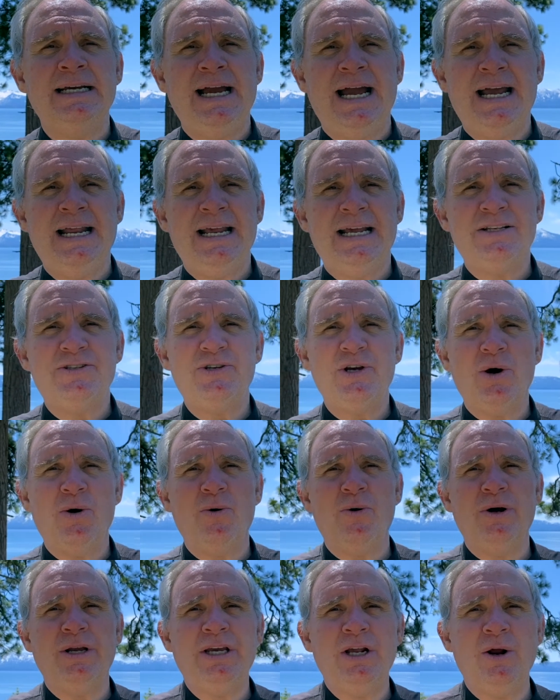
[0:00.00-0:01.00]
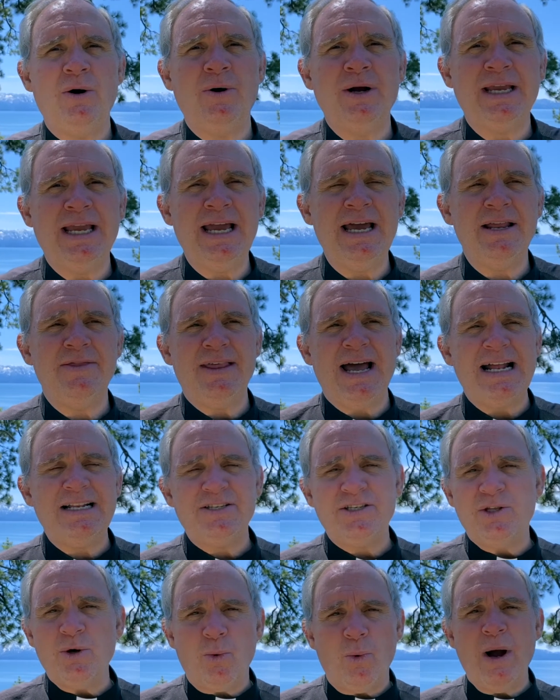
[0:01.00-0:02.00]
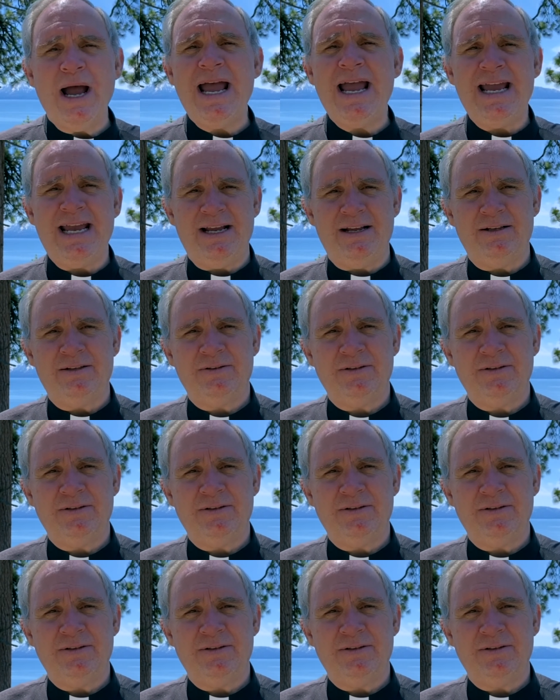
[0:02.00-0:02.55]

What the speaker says: And so, you know, again, that's the way.